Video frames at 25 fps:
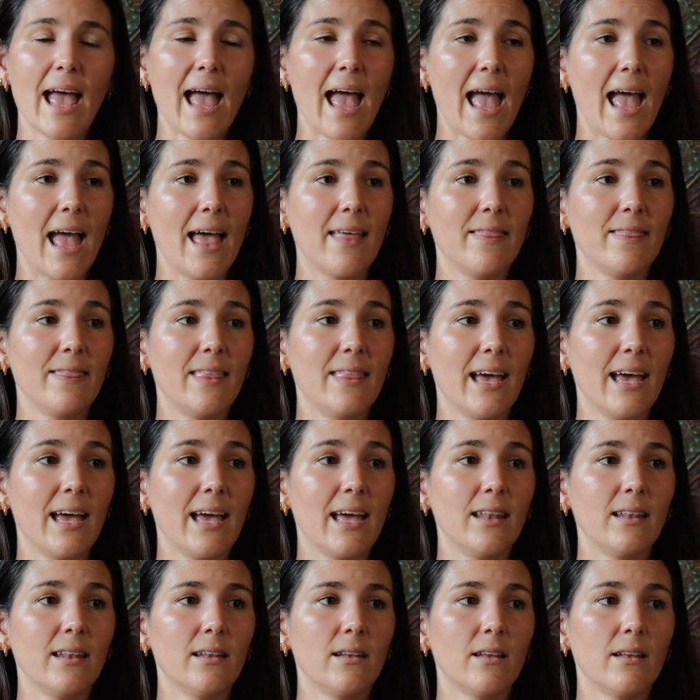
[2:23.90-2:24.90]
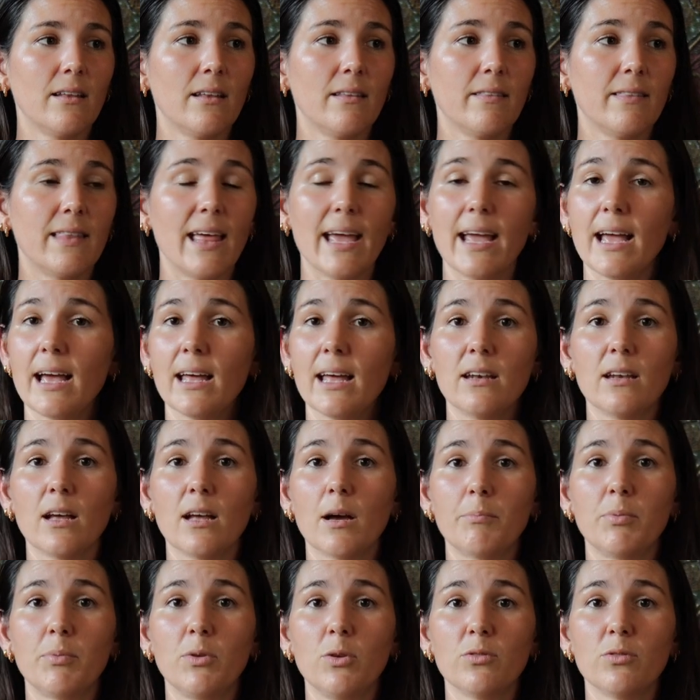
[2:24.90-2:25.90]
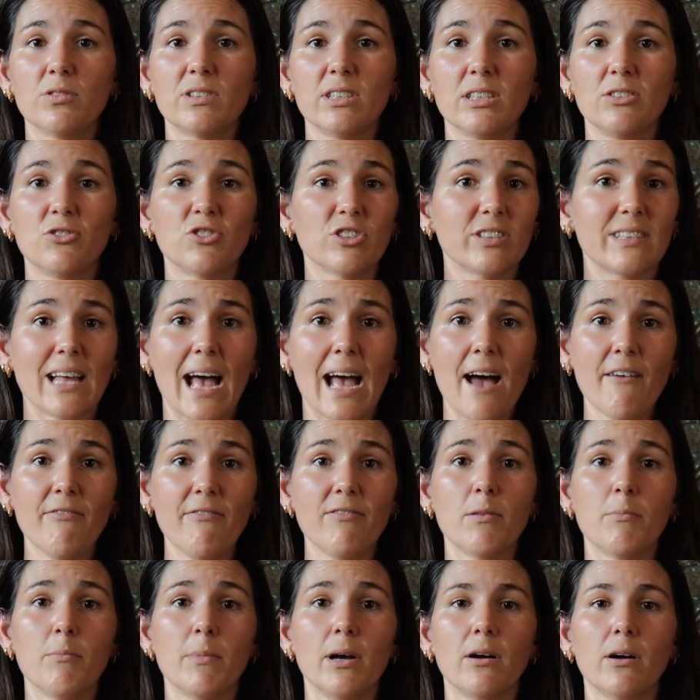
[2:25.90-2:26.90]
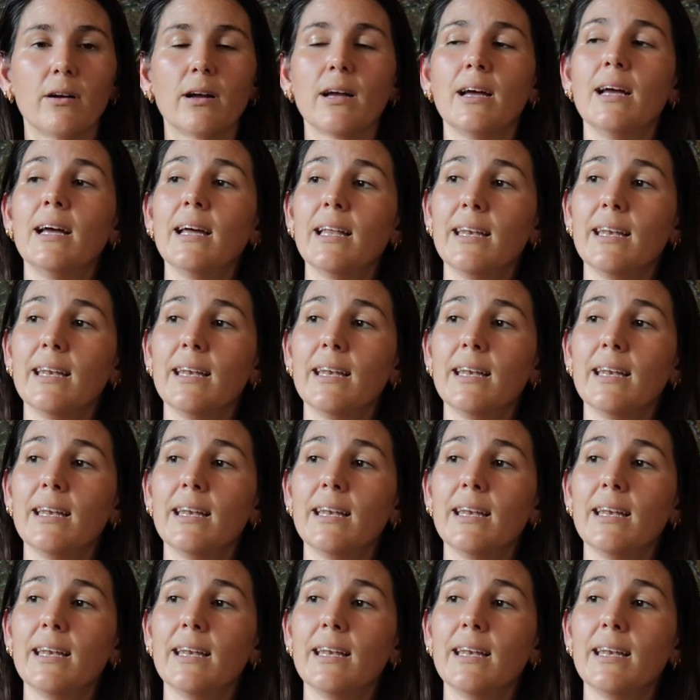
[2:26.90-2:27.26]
and then they end up using just half the milk.